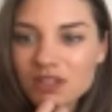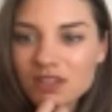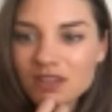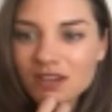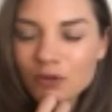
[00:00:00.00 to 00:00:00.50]

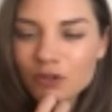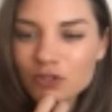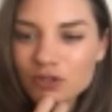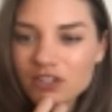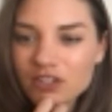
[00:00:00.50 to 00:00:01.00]
on a horse
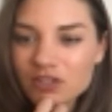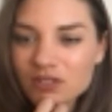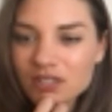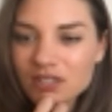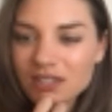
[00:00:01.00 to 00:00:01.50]
ranch
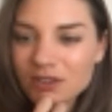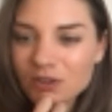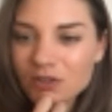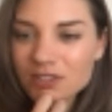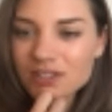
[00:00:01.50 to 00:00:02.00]
taking care of
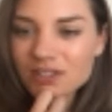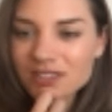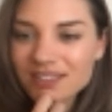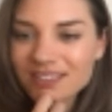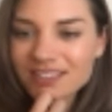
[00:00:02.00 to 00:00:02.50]
horses
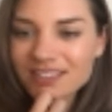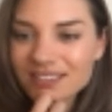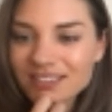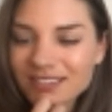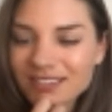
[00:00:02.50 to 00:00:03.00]
and
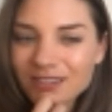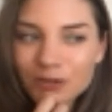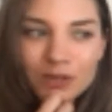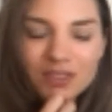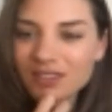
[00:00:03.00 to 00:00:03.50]

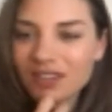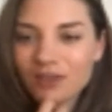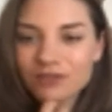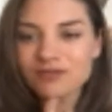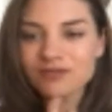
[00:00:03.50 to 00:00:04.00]
with, you
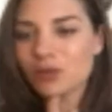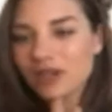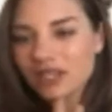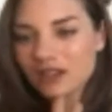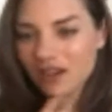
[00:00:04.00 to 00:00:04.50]
know,
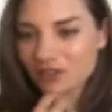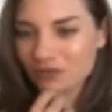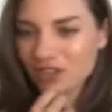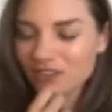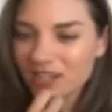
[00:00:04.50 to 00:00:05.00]
20 dogs
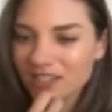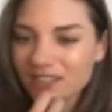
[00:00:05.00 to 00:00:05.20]
running around.